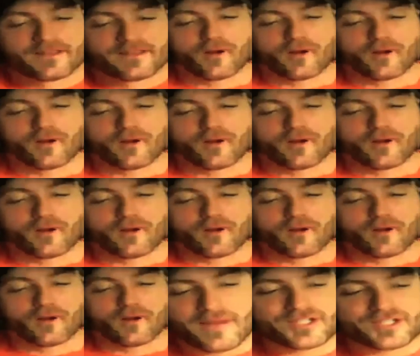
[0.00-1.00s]

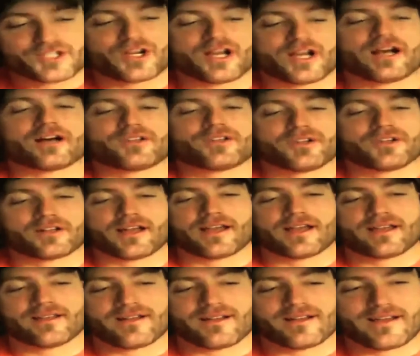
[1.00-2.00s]
my childhood,
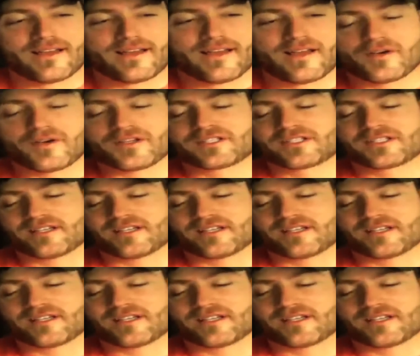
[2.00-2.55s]
I always